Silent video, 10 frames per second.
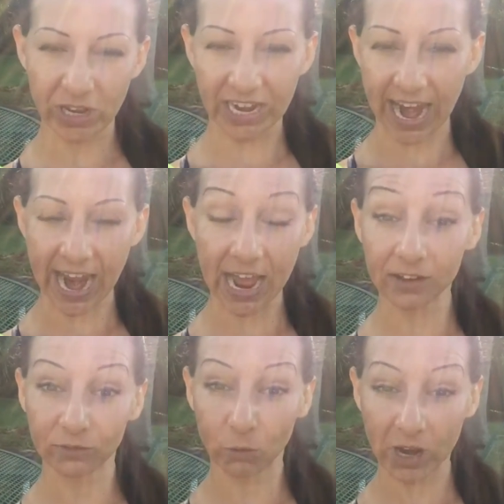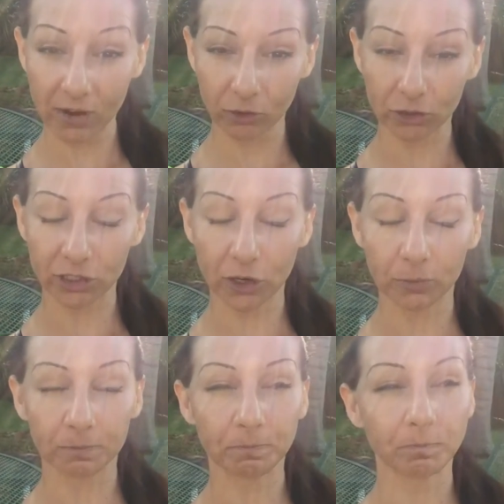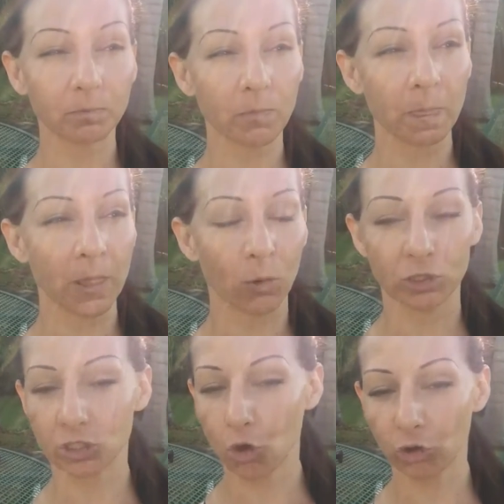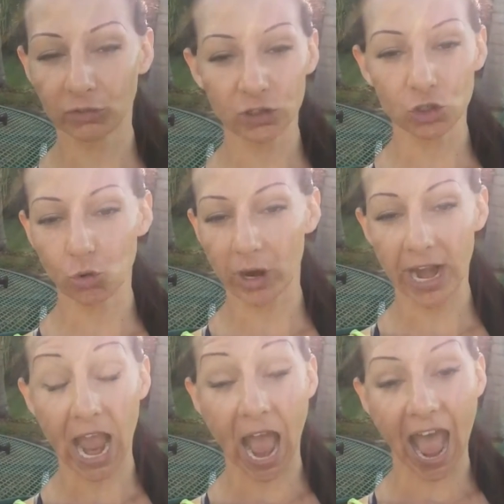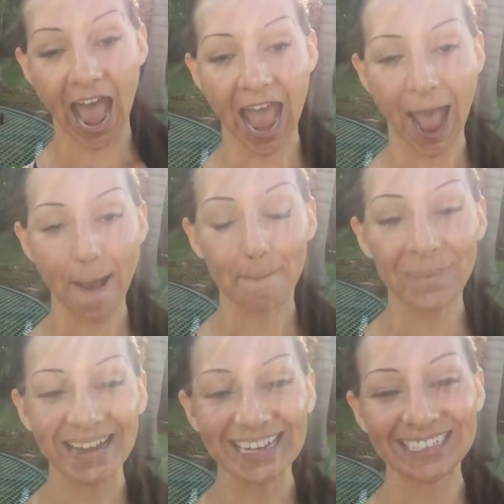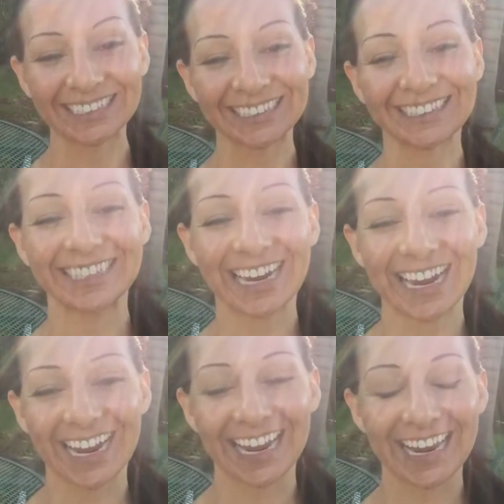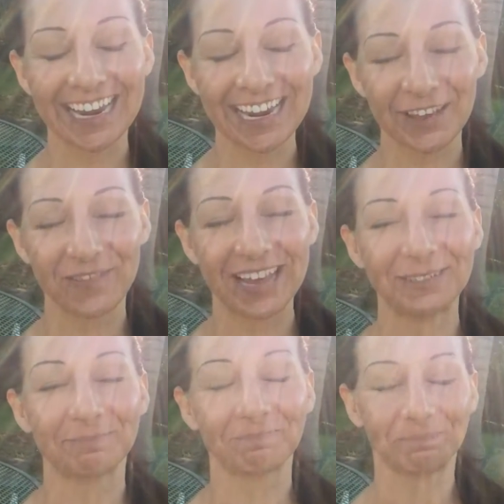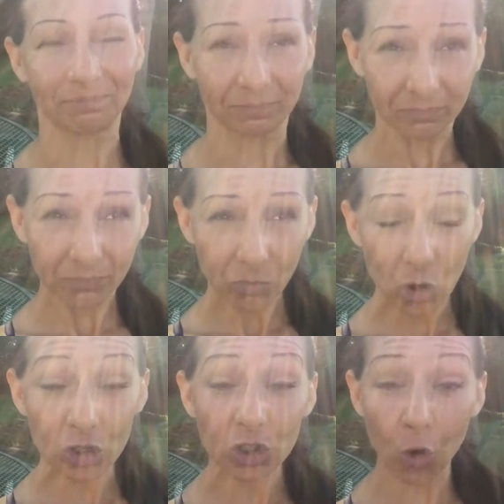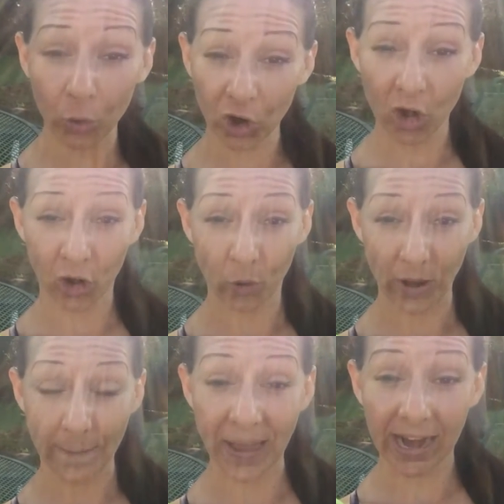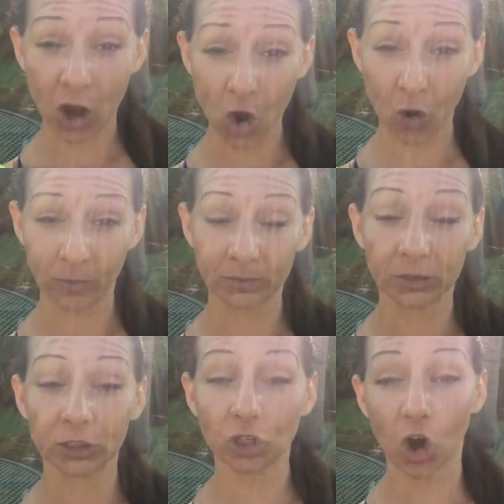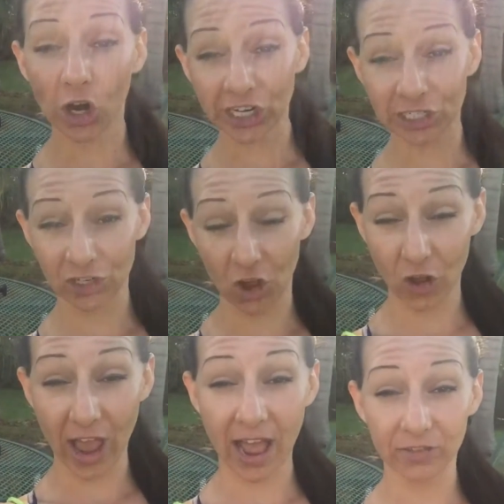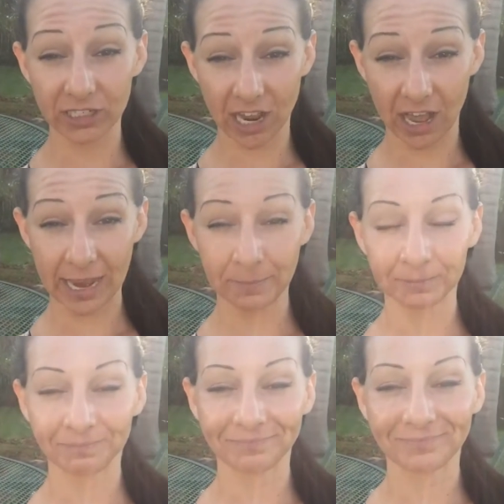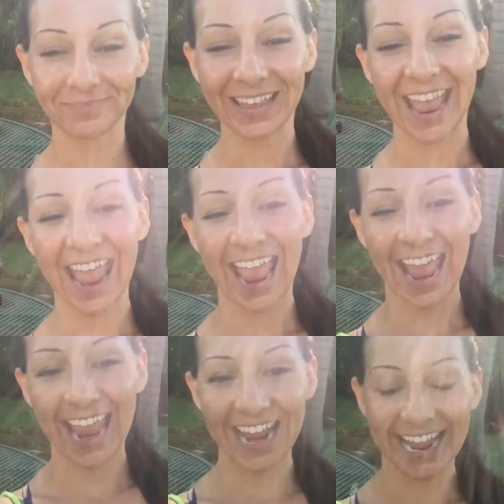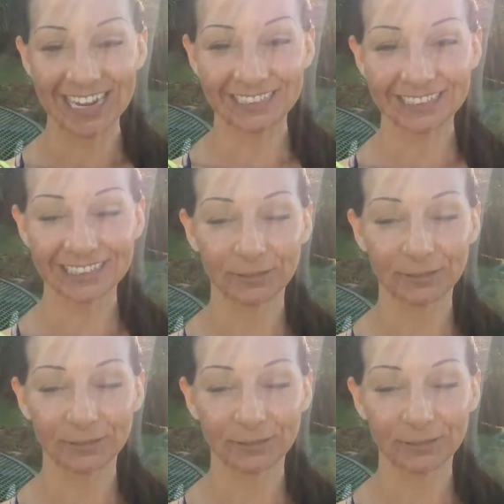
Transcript: and a half, whatever. So just a whole different story. But in any event, so we're on our way back home to Arkansas at the time, and